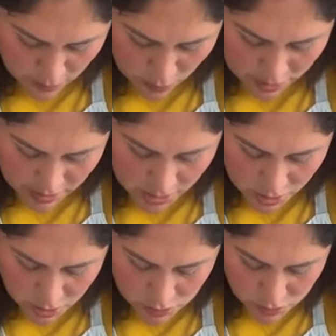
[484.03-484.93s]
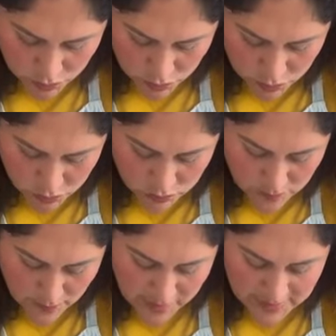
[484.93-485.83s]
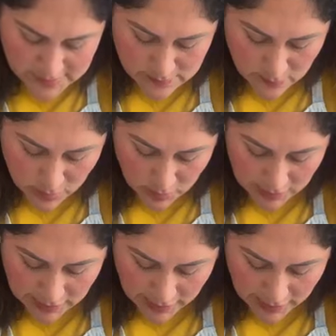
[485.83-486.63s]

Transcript: I'm gonna use my small